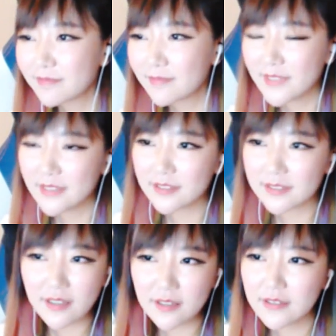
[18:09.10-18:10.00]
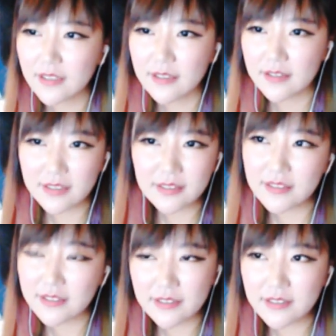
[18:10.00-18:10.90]
So
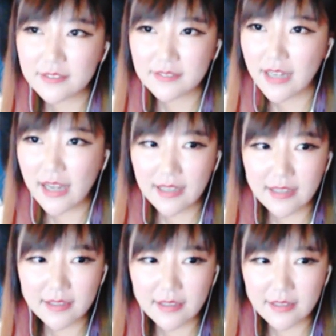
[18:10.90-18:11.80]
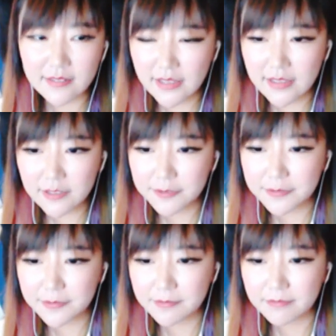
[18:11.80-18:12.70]
there if
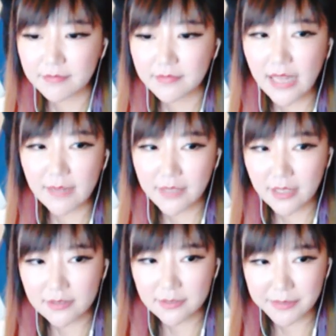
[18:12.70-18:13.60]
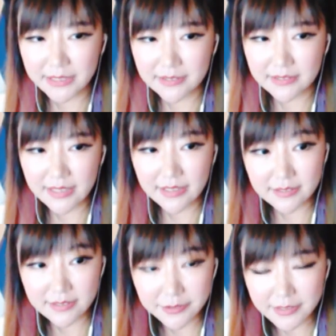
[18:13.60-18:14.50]
I'm not being taken
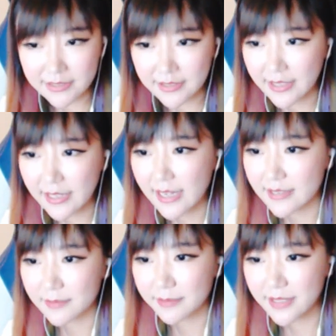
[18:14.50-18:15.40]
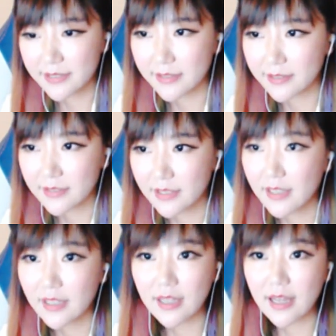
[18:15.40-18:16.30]
seriously as a player,
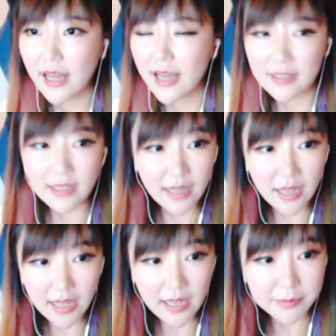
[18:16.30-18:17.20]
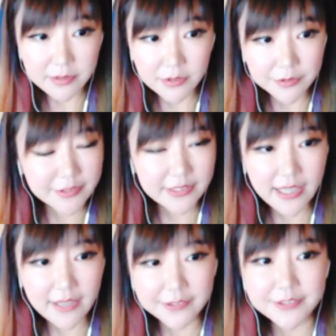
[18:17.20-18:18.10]
I absolutely
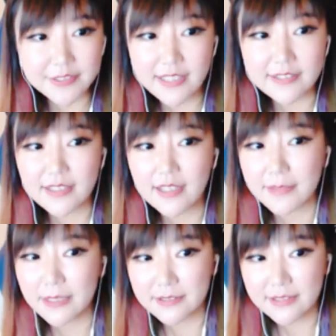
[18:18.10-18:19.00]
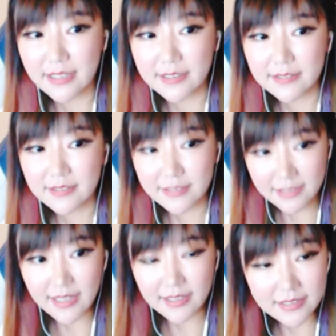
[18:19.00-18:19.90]
understand about that. Yeah,
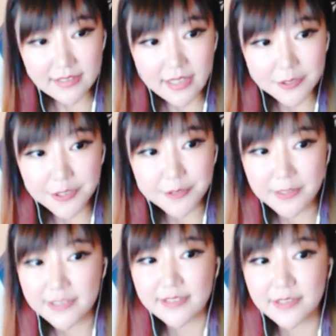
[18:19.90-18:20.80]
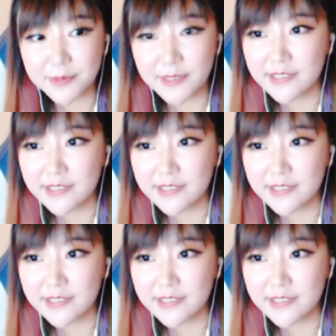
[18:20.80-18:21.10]
it's actually reasonable.